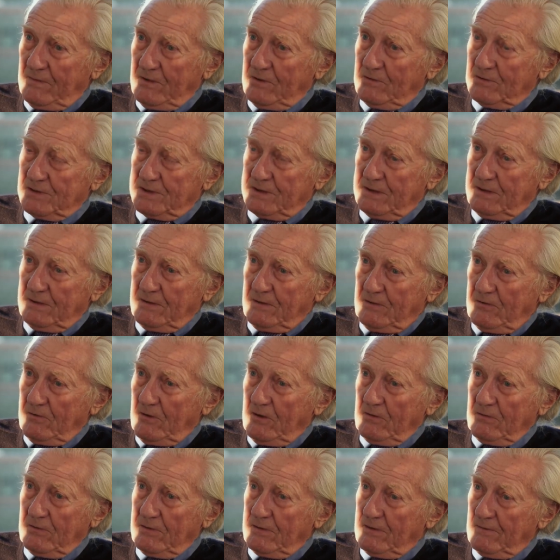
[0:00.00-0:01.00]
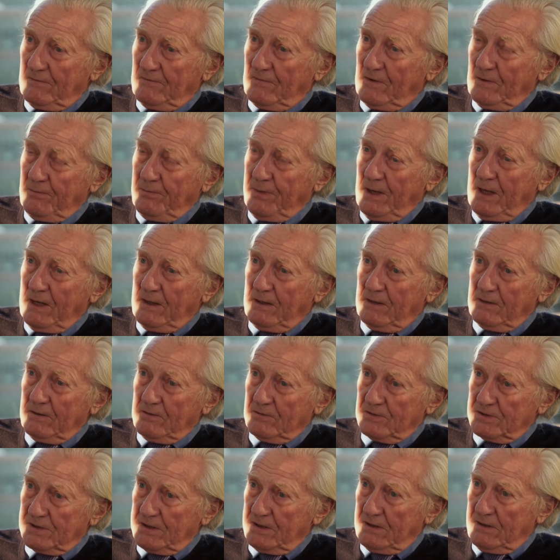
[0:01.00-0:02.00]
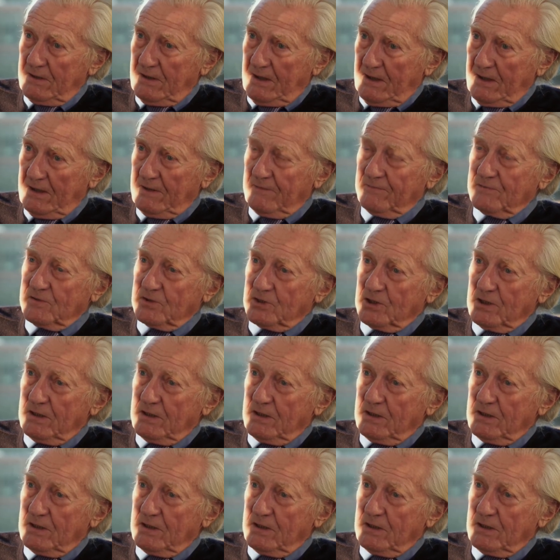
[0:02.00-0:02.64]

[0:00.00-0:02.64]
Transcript: You see the growth of Le Pen, you see the AFG,